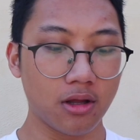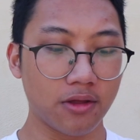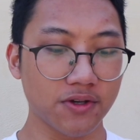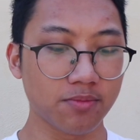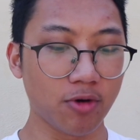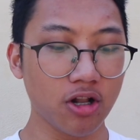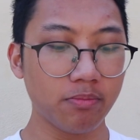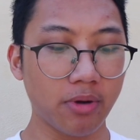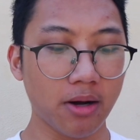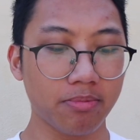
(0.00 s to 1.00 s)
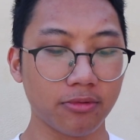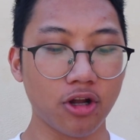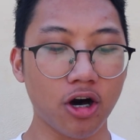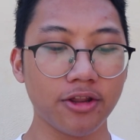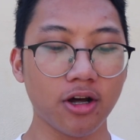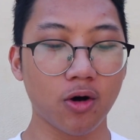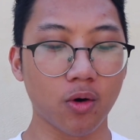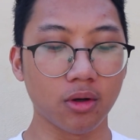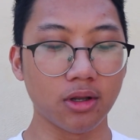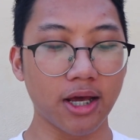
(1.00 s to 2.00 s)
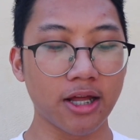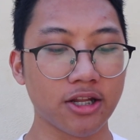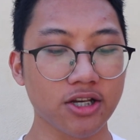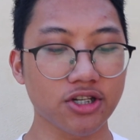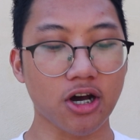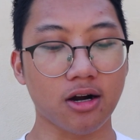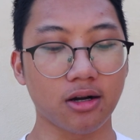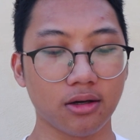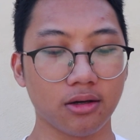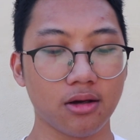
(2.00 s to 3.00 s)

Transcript: The small pup gnawed a hole in the sock.